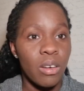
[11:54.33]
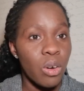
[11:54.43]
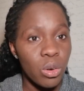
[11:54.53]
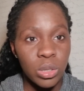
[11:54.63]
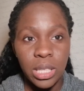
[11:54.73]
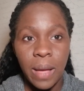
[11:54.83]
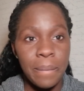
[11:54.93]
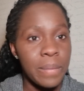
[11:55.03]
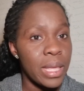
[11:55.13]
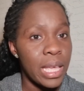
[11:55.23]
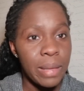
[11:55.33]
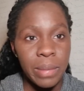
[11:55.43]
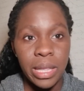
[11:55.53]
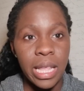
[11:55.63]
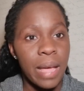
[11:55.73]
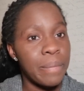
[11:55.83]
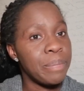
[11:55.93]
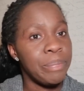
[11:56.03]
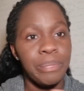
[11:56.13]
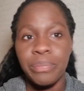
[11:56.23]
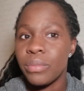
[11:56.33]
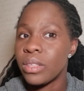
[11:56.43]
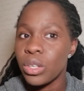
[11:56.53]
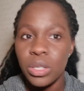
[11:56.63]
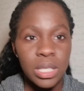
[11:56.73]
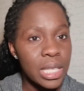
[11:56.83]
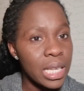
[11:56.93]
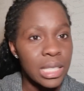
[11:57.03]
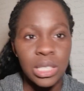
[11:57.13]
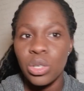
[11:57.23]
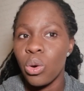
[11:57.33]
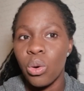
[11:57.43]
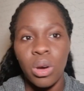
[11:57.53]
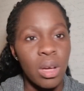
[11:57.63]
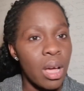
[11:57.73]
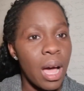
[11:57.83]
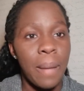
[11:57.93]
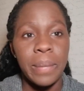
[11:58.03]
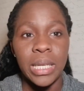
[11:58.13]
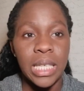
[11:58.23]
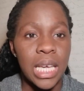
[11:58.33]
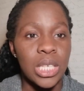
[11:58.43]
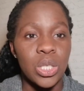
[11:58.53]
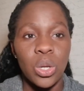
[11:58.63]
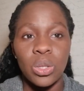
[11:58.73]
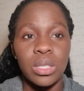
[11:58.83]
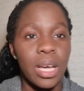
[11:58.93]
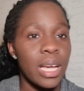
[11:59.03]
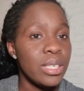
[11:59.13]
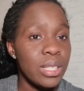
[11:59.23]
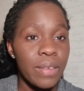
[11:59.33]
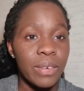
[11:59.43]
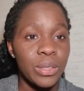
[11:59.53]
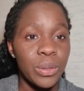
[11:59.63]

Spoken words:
Google them, email them, just send in your application, and you never